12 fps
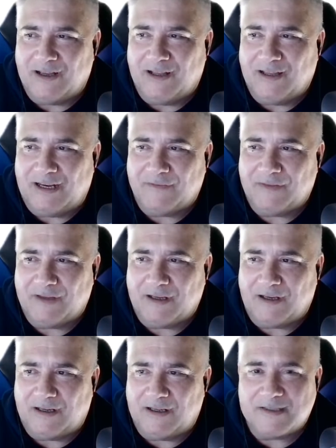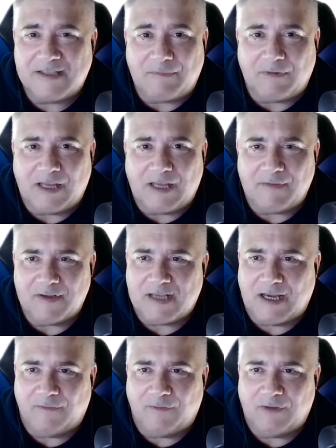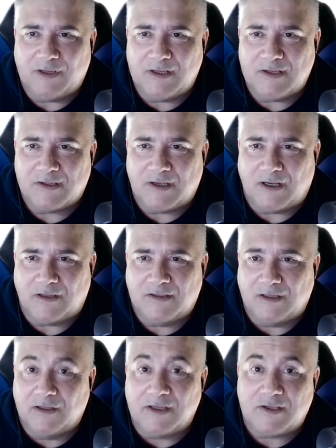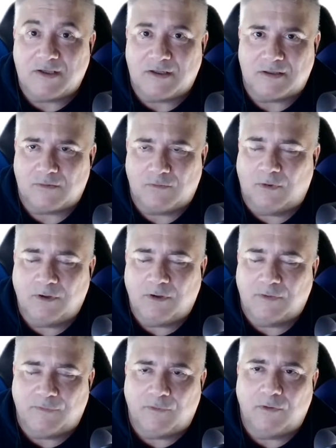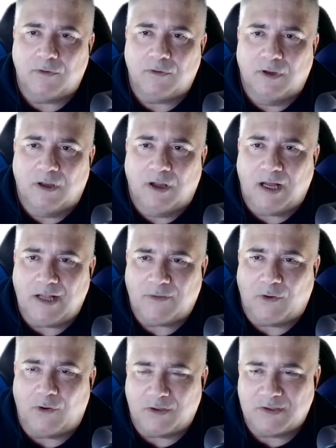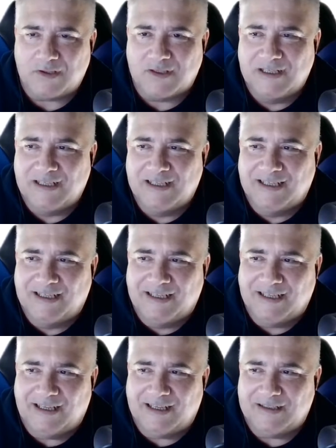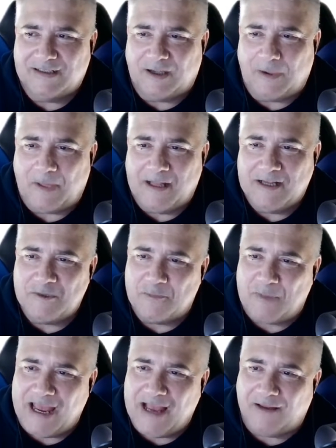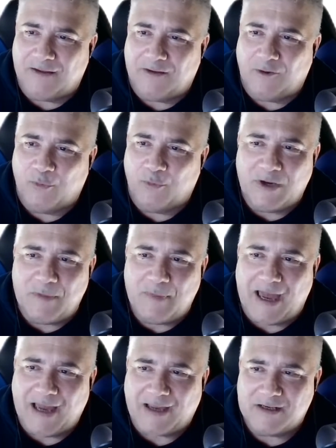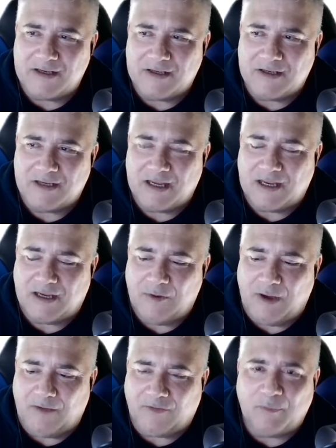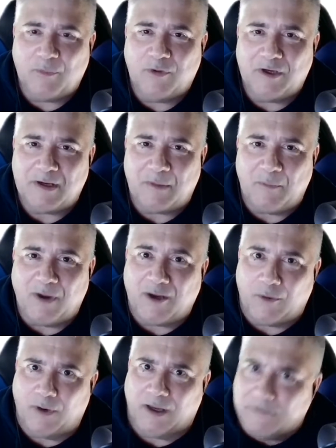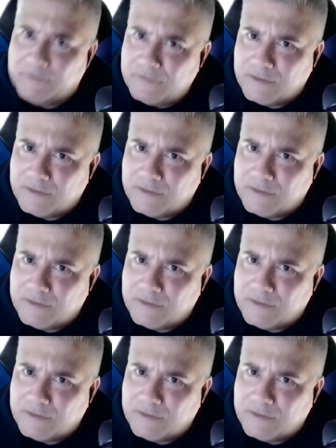a lot of the 7-Elevens have these delicious, wonderful hot dogs. And in Japan, they're prepackaged and you have to put them in a microwave.